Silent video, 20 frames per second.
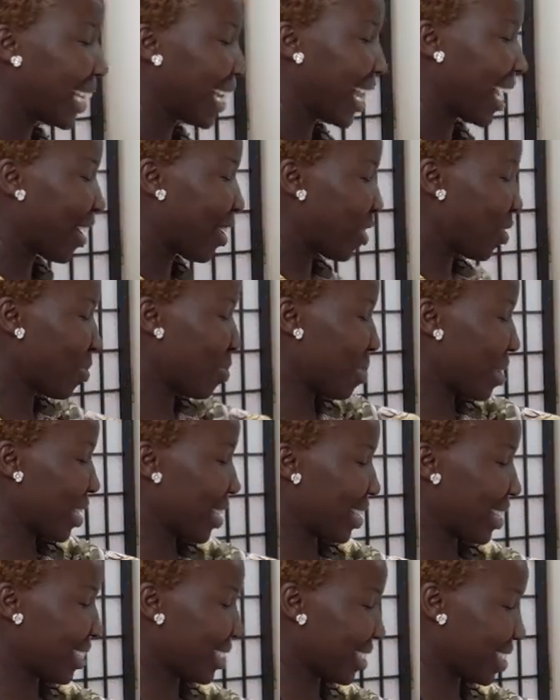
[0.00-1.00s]
Now,
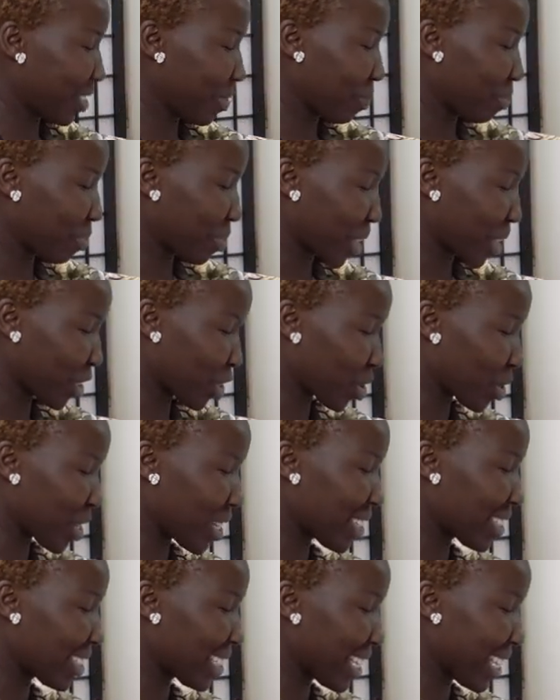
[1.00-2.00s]
Miss
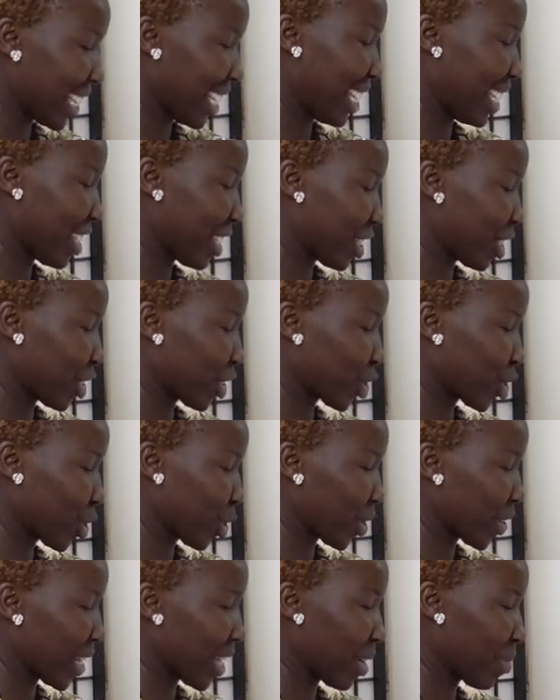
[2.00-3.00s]
Tracy here
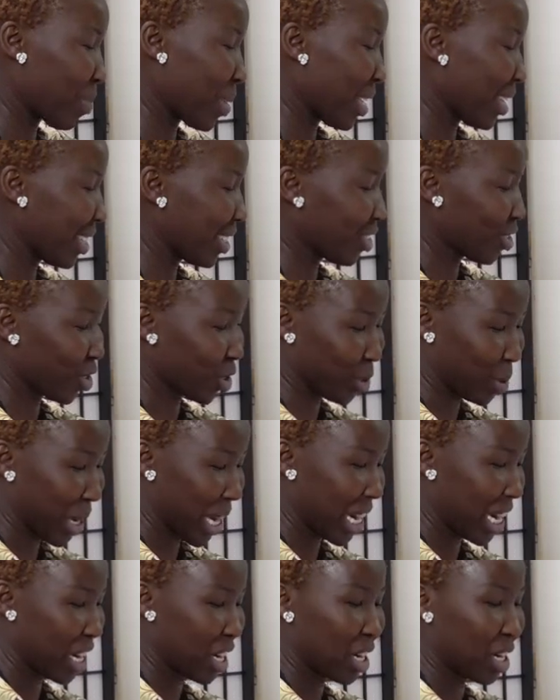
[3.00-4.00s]
showed up in
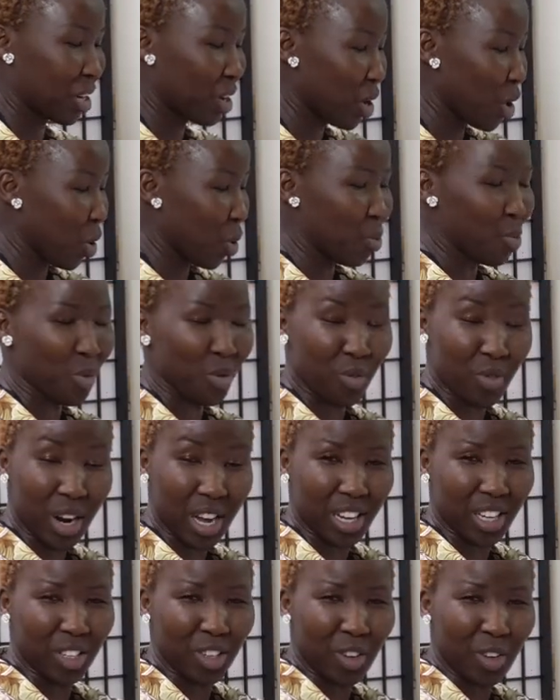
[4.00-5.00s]
Zuhair
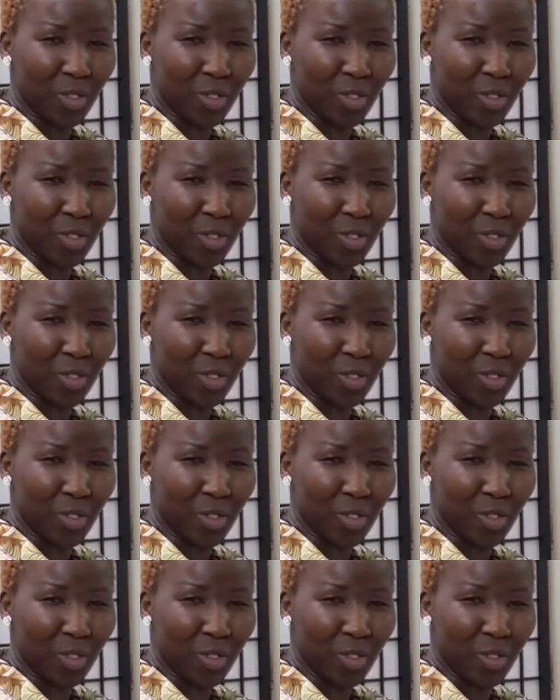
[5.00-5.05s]
Murad,